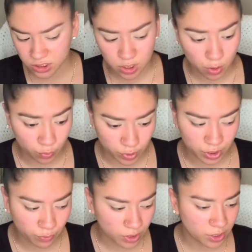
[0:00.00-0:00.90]
a
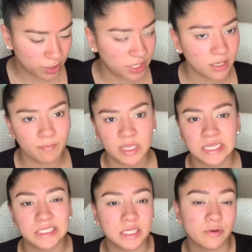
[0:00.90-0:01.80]
really good thing because
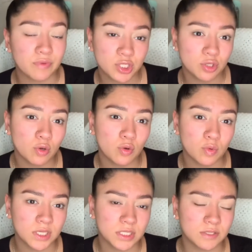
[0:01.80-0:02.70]
the original
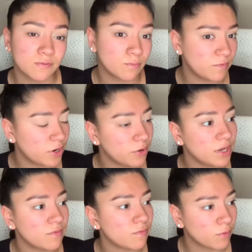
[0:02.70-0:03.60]
was very
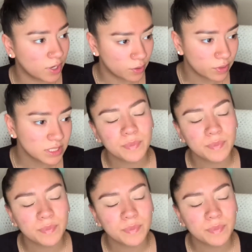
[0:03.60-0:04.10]
fragrant